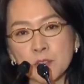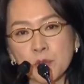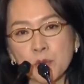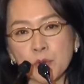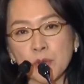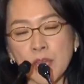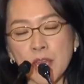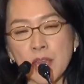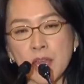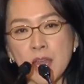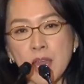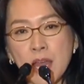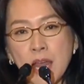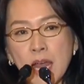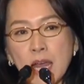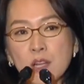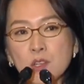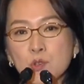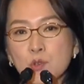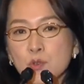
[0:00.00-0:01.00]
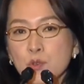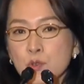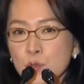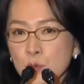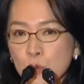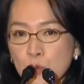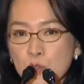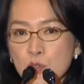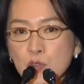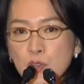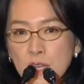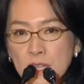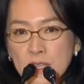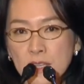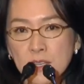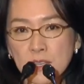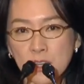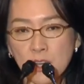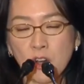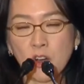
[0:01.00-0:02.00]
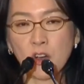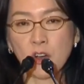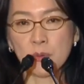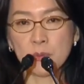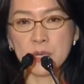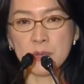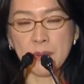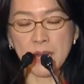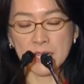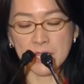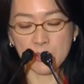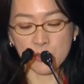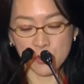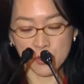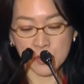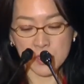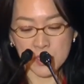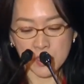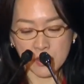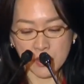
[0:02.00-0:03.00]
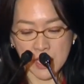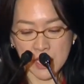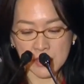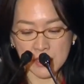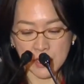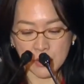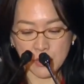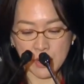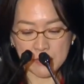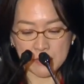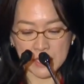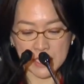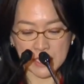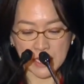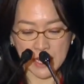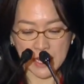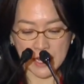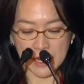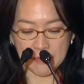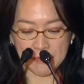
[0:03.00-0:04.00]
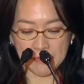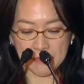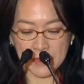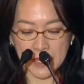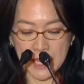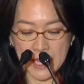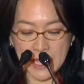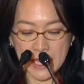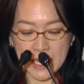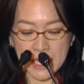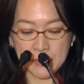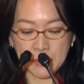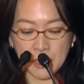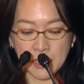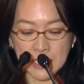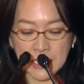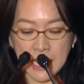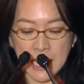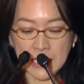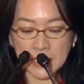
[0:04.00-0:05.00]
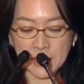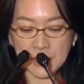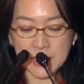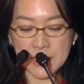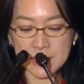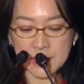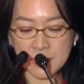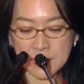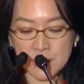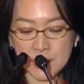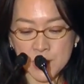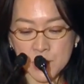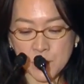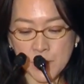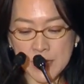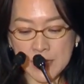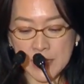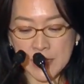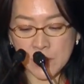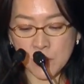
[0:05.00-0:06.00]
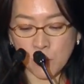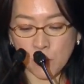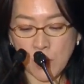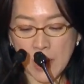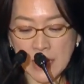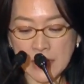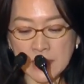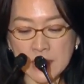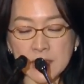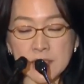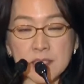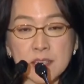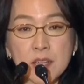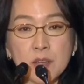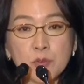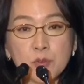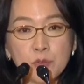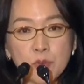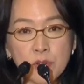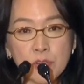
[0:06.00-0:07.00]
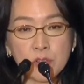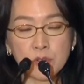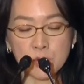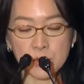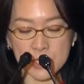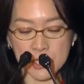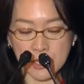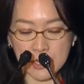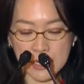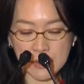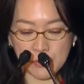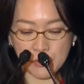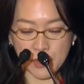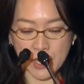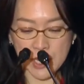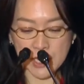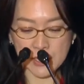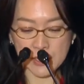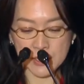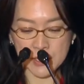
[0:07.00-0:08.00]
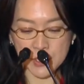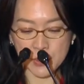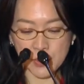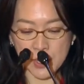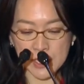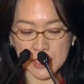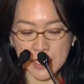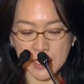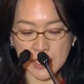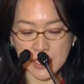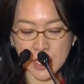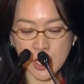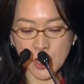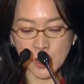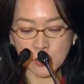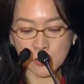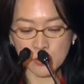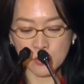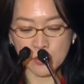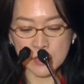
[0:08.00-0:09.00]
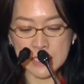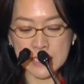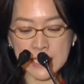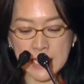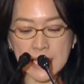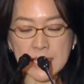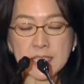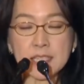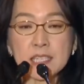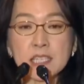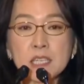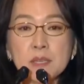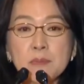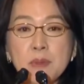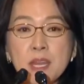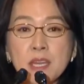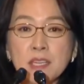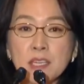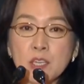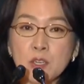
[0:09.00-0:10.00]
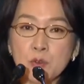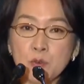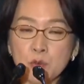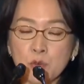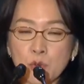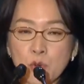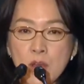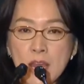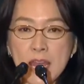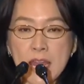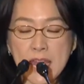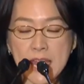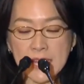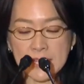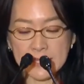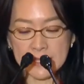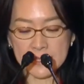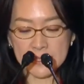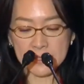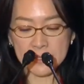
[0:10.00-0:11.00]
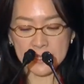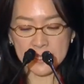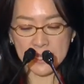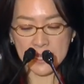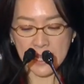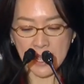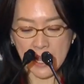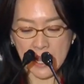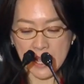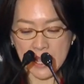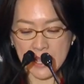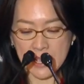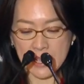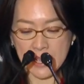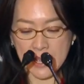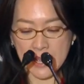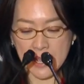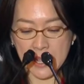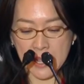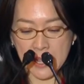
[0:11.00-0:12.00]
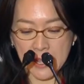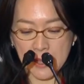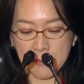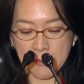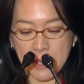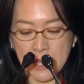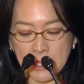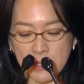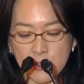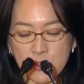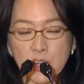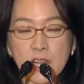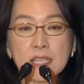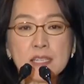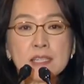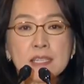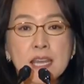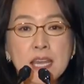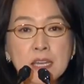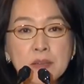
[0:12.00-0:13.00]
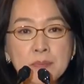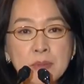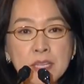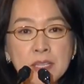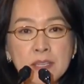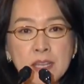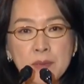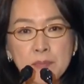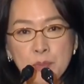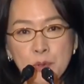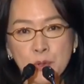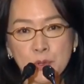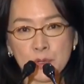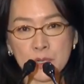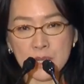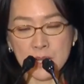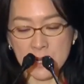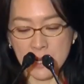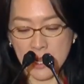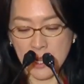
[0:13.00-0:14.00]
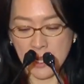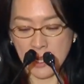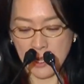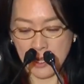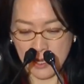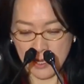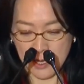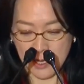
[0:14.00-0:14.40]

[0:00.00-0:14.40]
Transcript: Sweden got truly a lot of experience in dementia during the pandemic. So, for this presentation, the speaker will talk about the philosophy of the